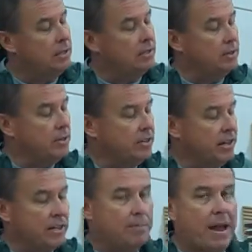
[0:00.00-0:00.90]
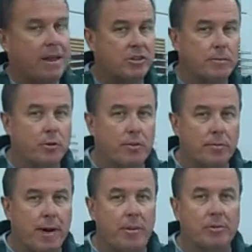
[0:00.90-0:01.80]
so you're not going to bash up your
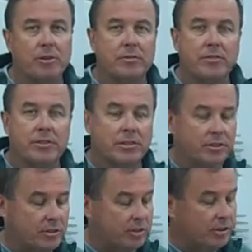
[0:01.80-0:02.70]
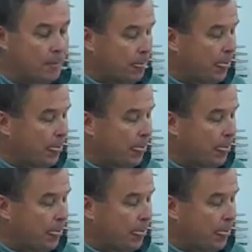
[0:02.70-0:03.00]
thermometer if you stir.